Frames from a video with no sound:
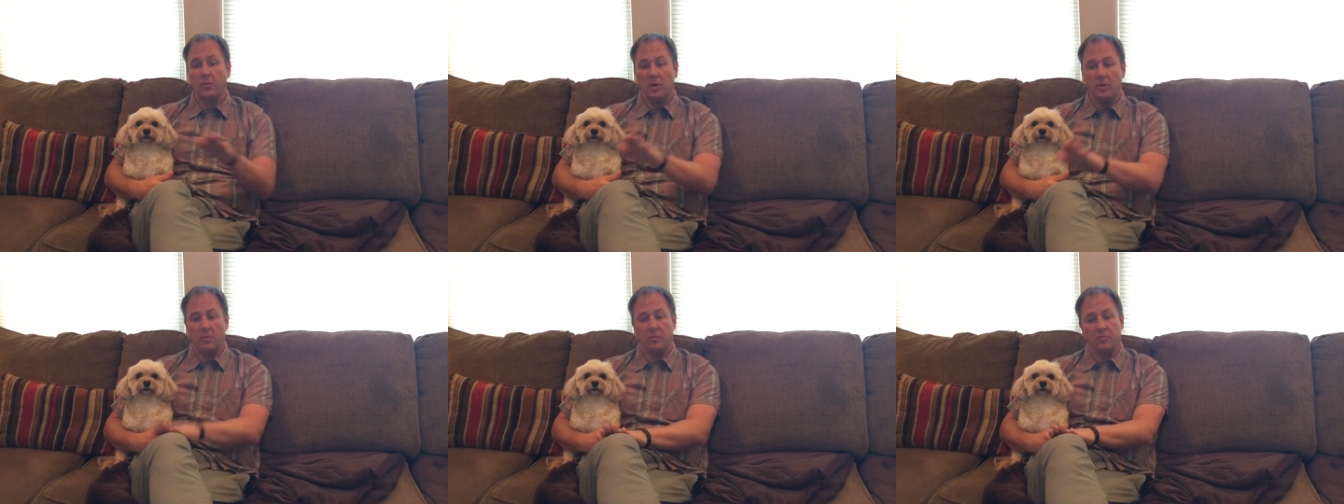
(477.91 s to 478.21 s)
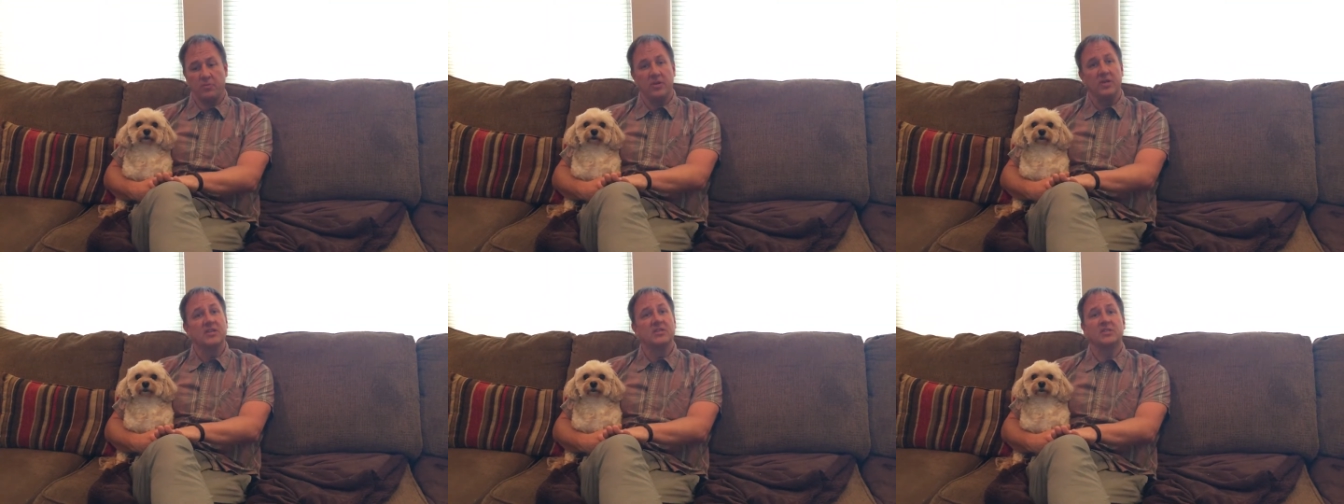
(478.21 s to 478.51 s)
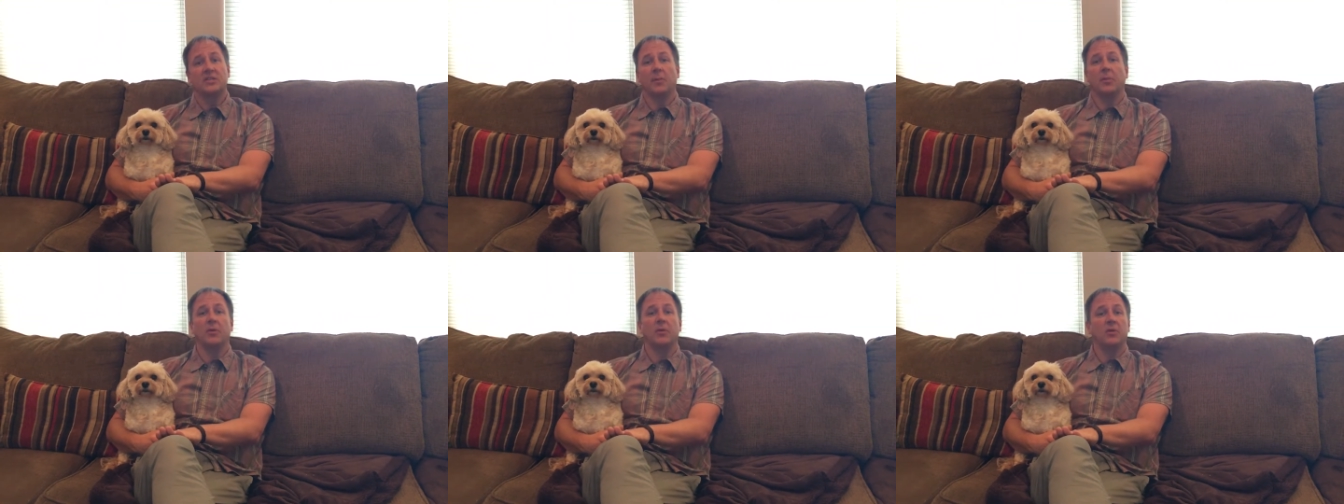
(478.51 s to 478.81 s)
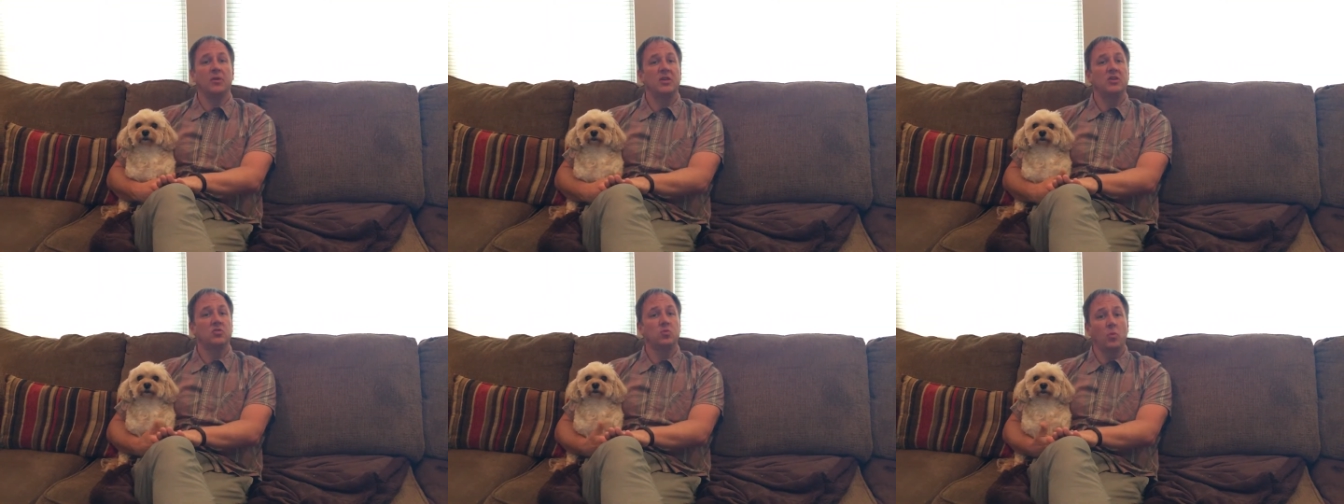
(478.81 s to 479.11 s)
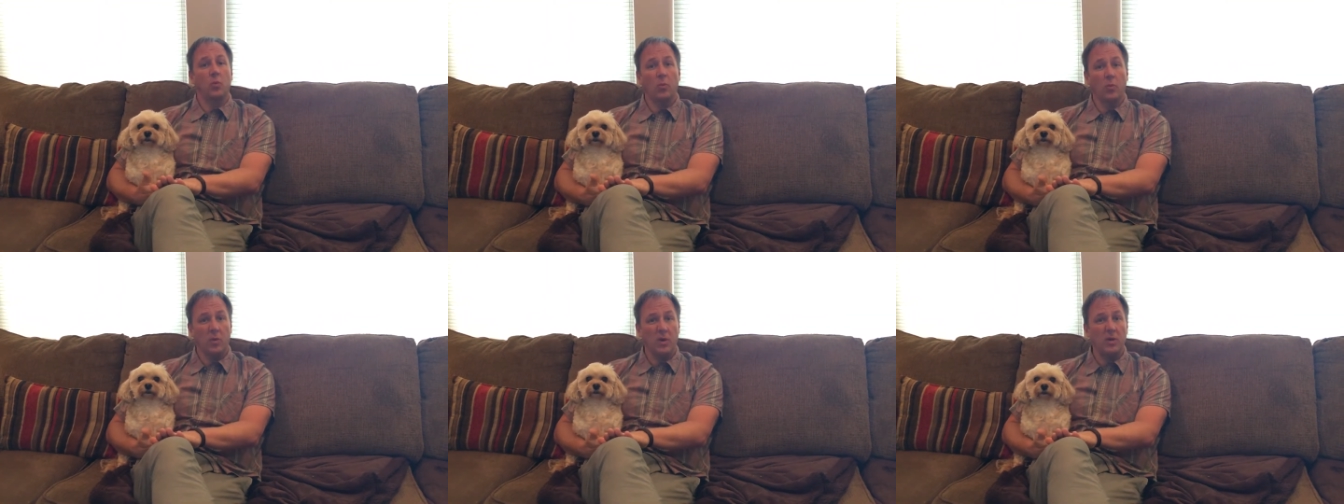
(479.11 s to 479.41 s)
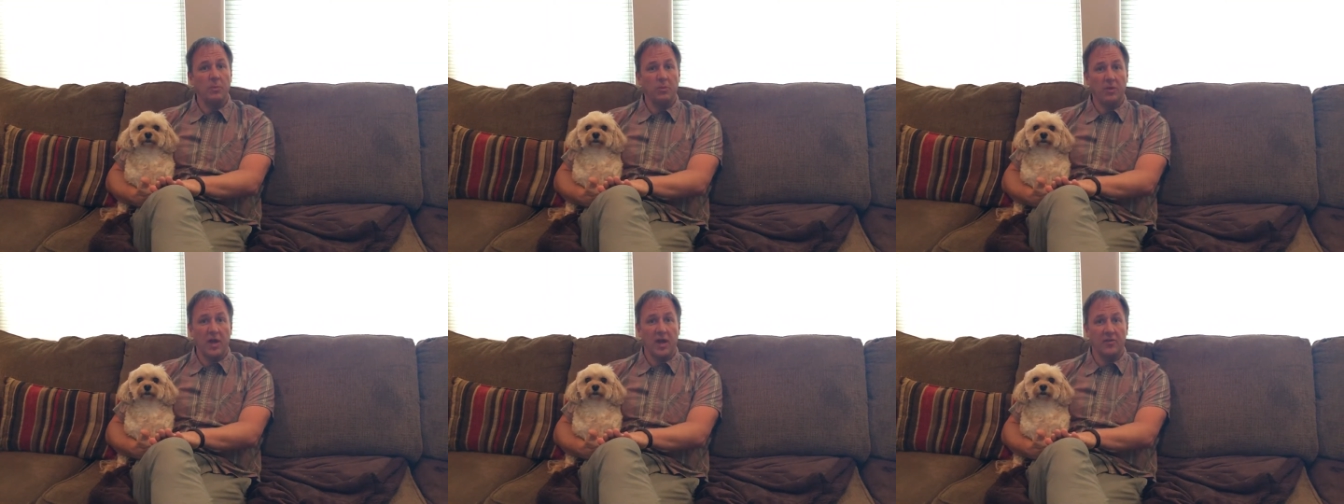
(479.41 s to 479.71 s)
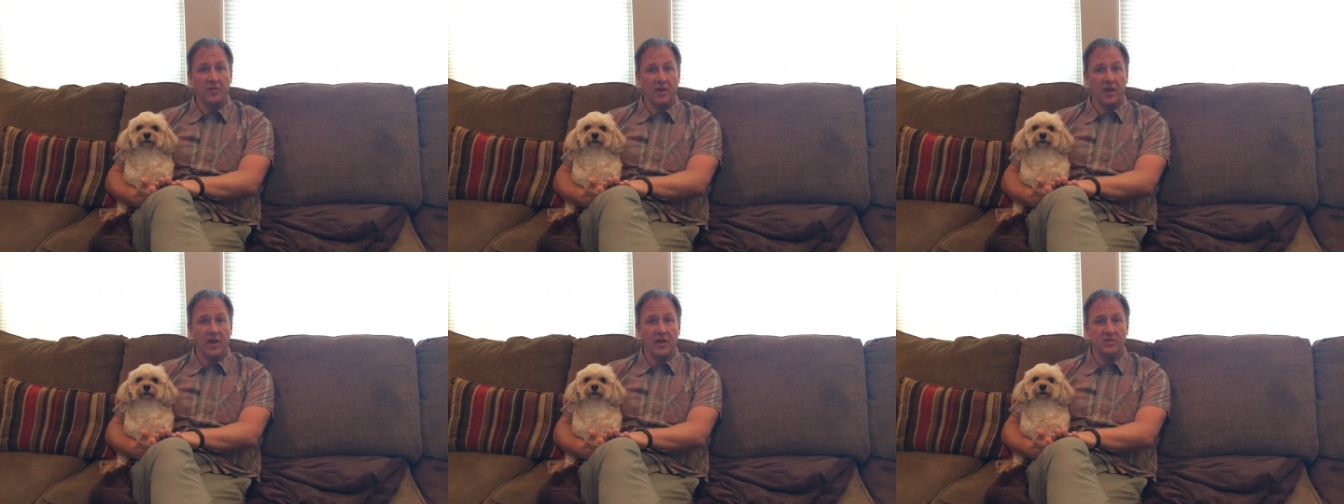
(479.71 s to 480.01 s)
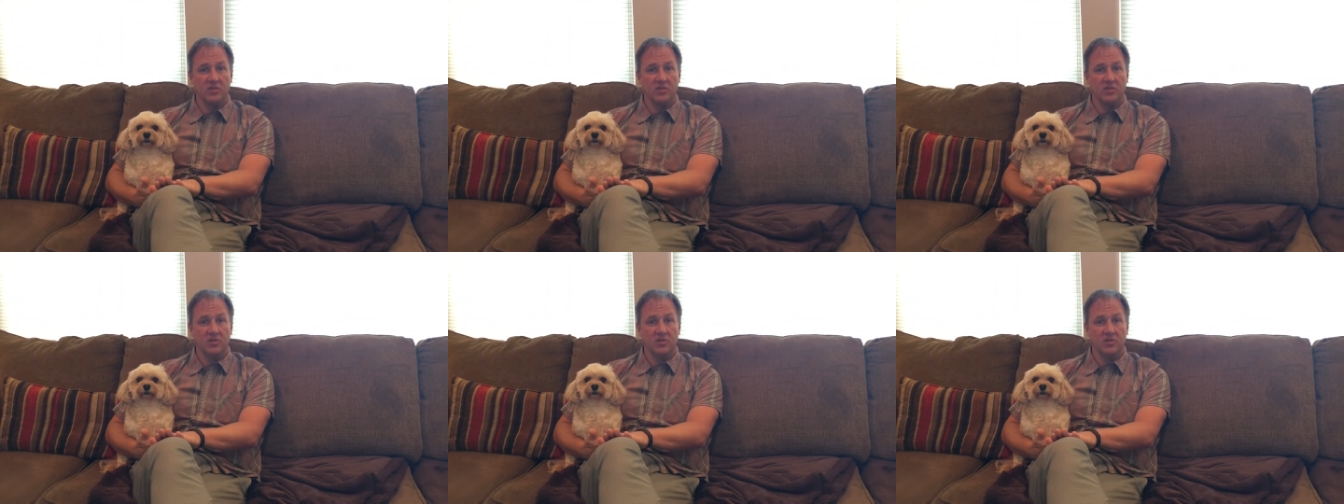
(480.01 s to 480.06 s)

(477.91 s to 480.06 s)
we step on the leash and we reapply the